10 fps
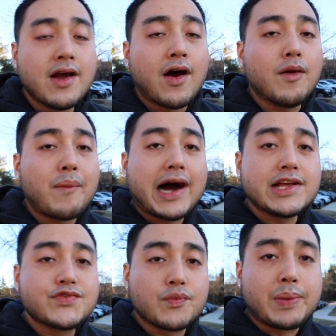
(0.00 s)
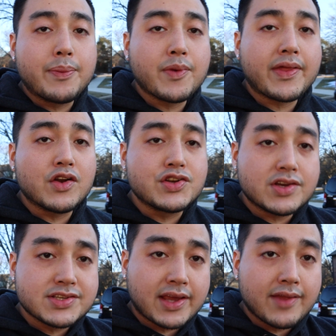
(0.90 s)
are mods for people that are
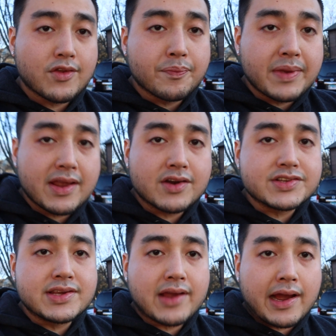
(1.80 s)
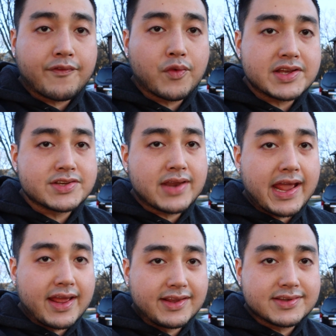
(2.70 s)
just getting their BRZ, FRS, and
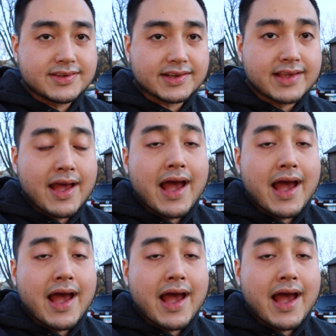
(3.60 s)
86.